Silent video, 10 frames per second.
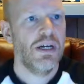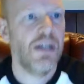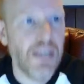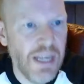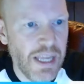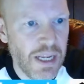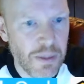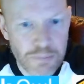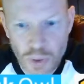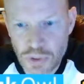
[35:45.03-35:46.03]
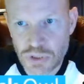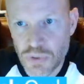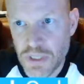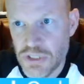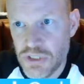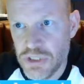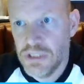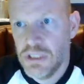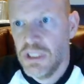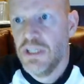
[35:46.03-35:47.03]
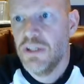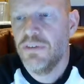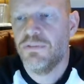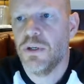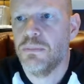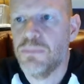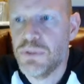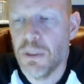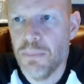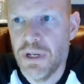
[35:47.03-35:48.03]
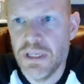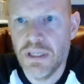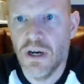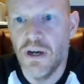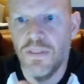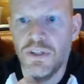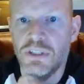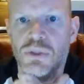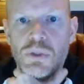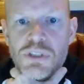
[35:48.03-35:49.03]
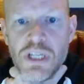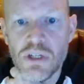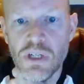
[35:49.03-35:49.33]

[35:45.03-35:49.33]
kind of had a bonus question from somebody on the Discord channel.